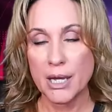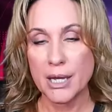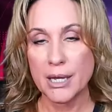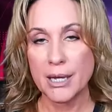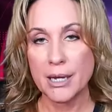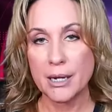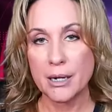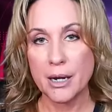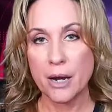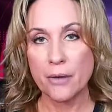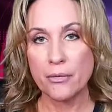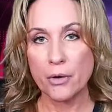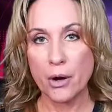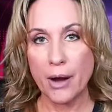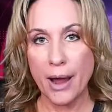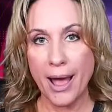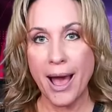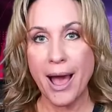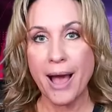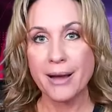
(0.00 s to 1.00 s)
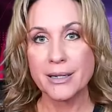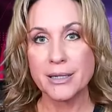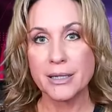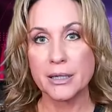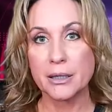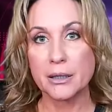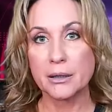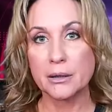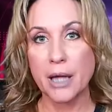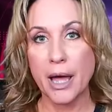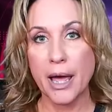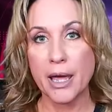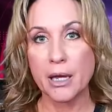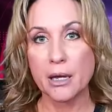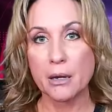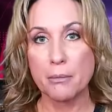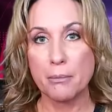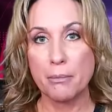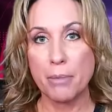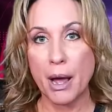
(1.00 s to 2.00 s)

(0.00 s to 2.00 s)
He never acted like,